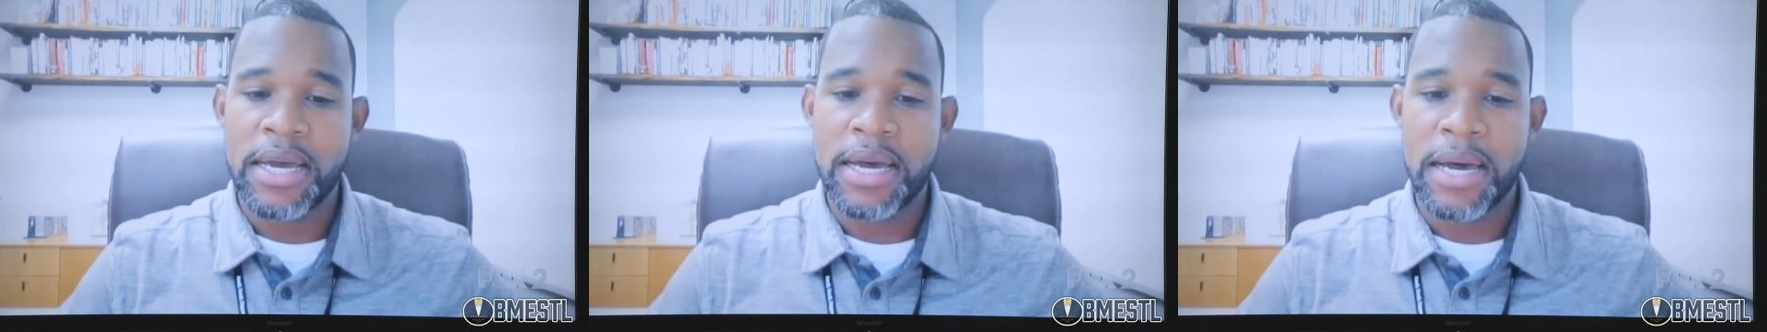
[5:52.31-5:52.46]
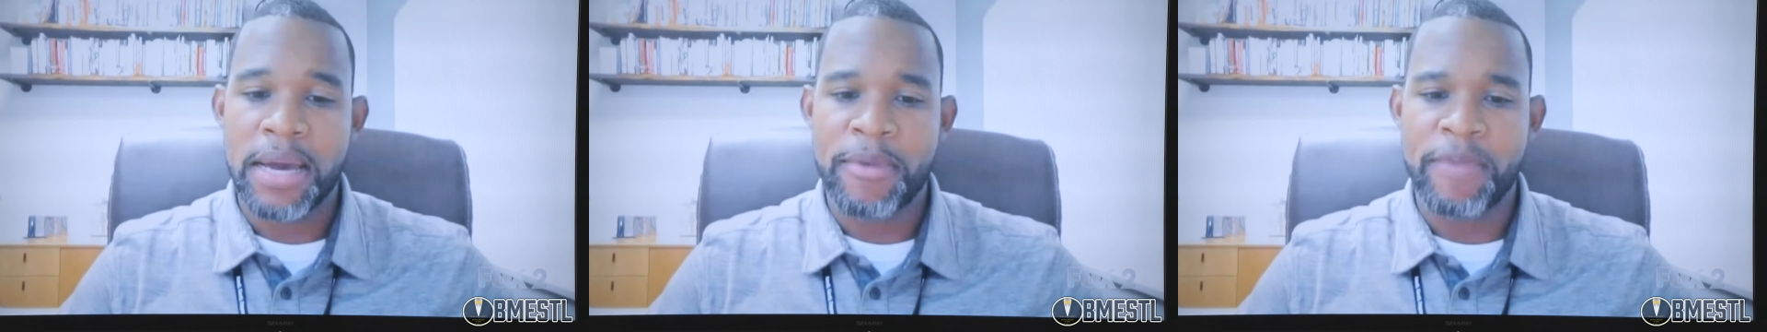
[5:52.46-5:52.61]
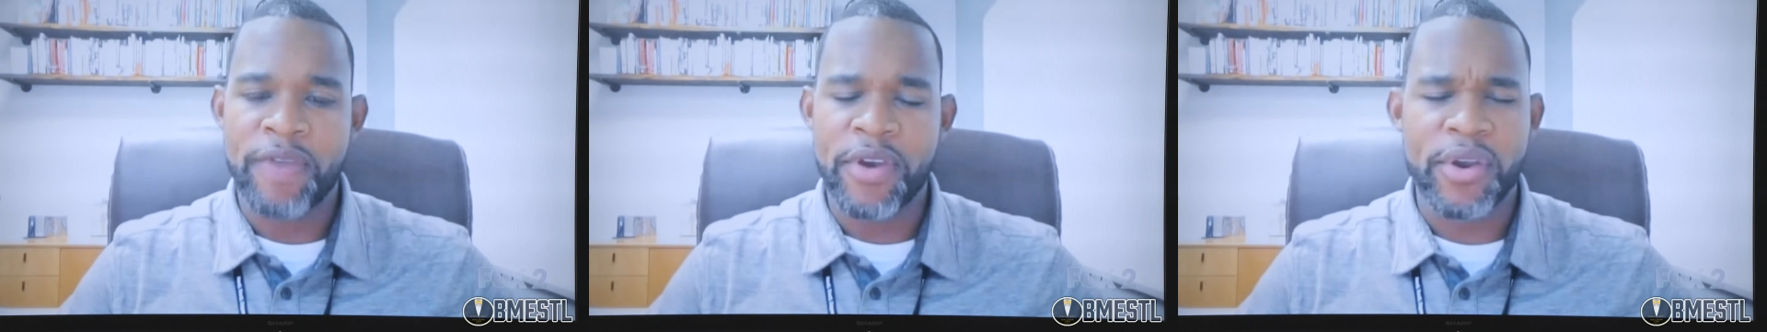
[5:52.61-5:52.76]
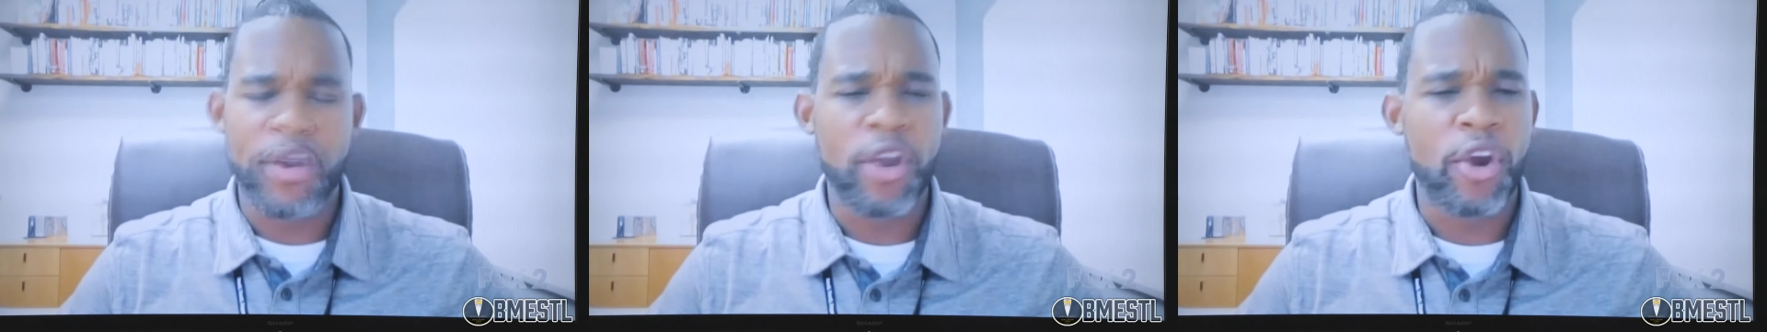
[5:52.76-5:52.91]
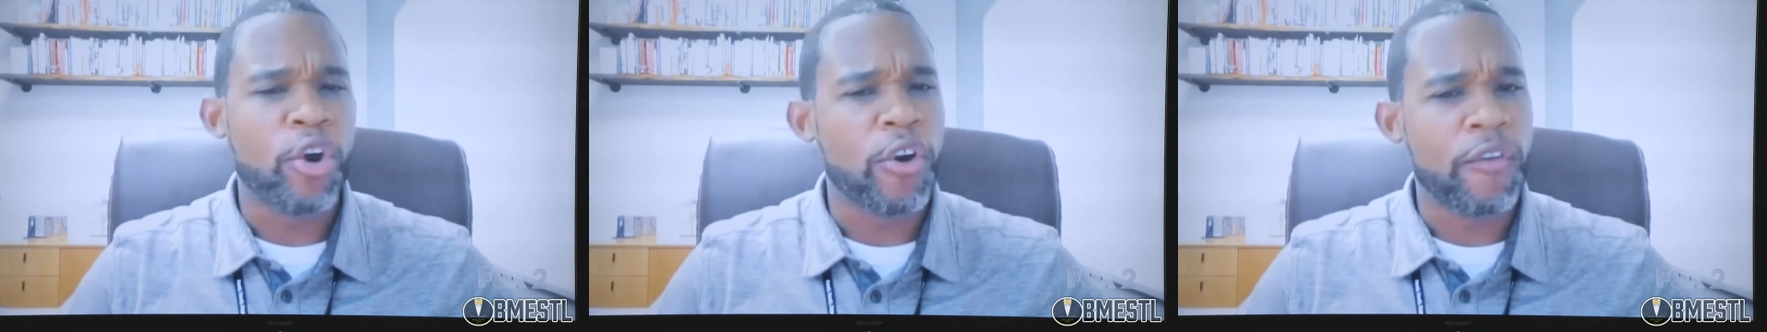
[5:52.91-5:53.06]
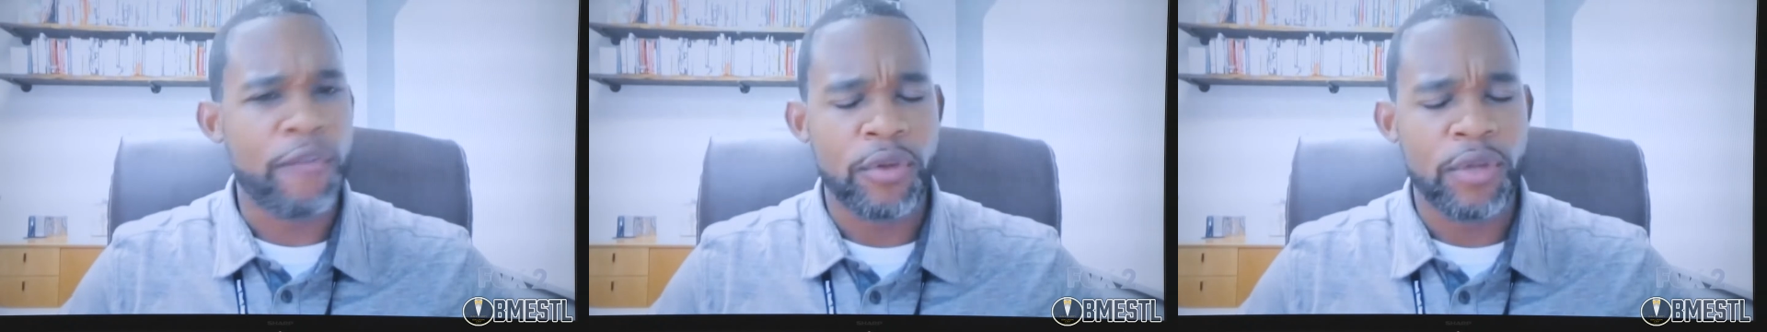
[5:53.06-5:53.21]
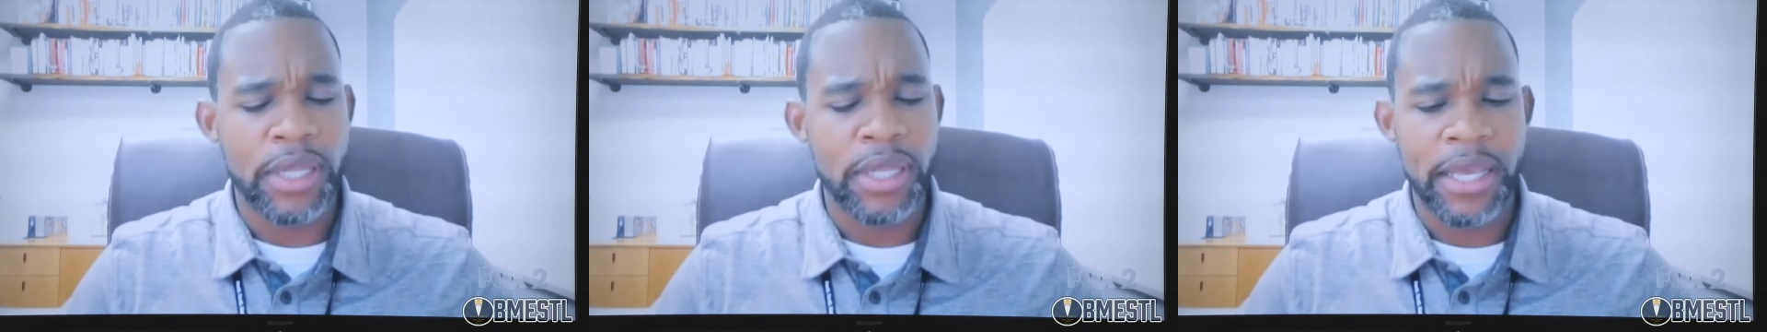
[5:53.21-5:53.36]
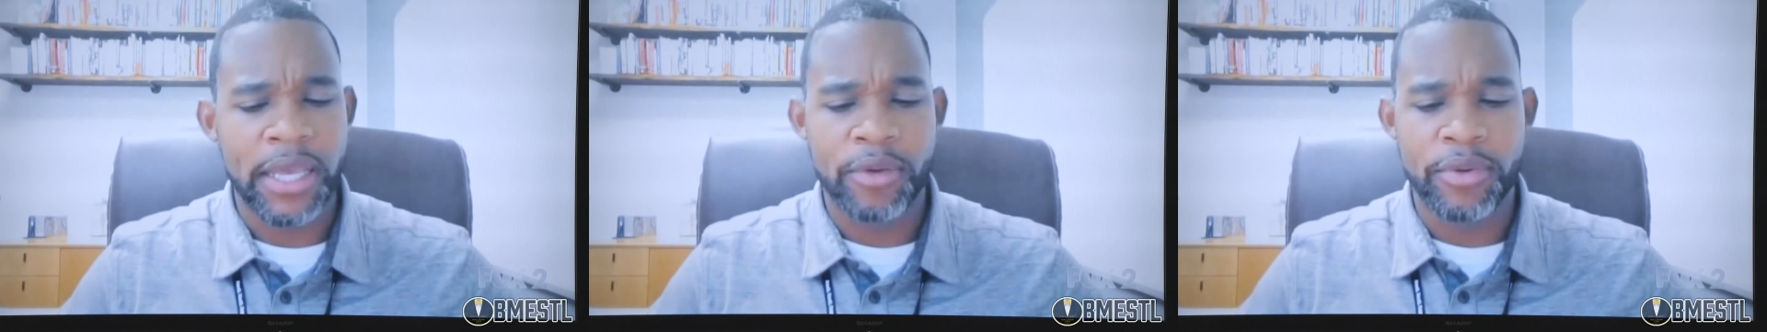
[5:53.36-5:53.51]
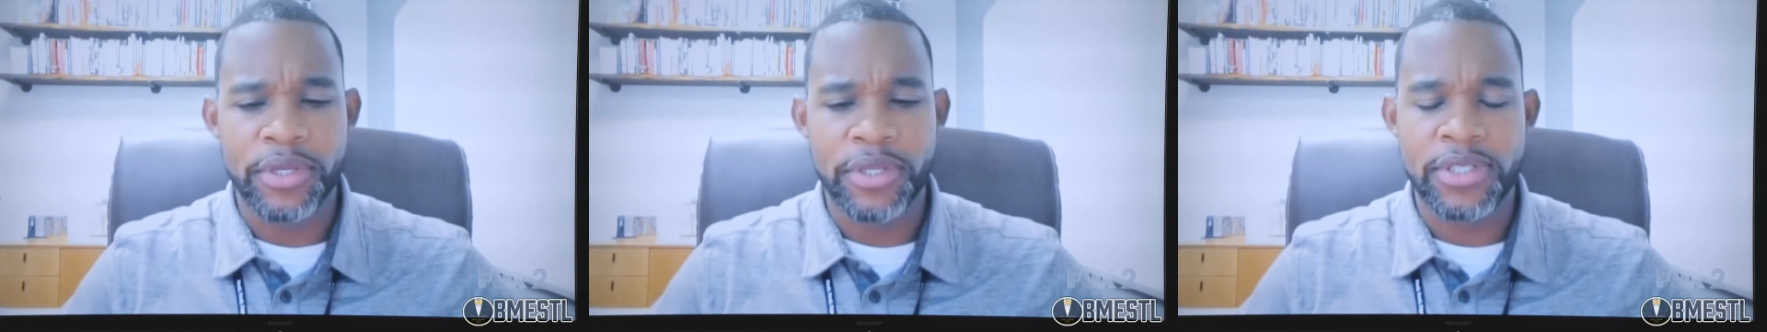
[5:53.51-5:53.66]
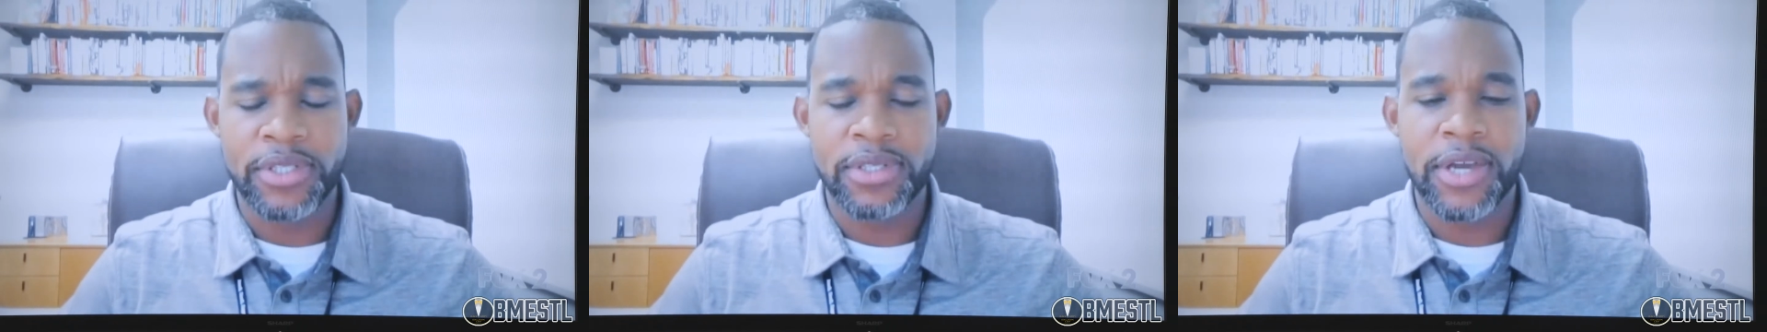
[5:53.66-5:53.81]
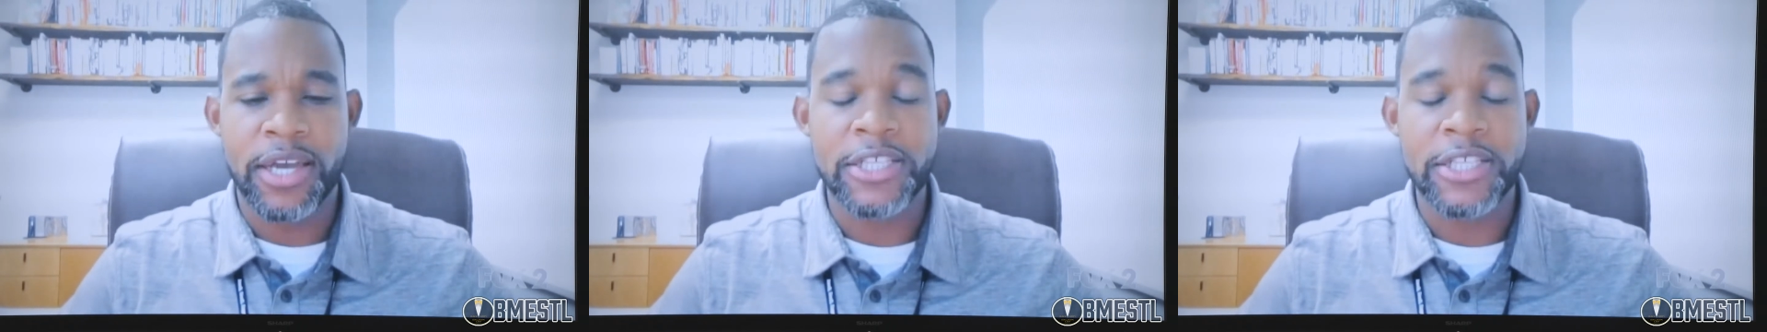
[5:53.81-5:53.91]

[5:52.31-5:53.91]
a very hurtful language.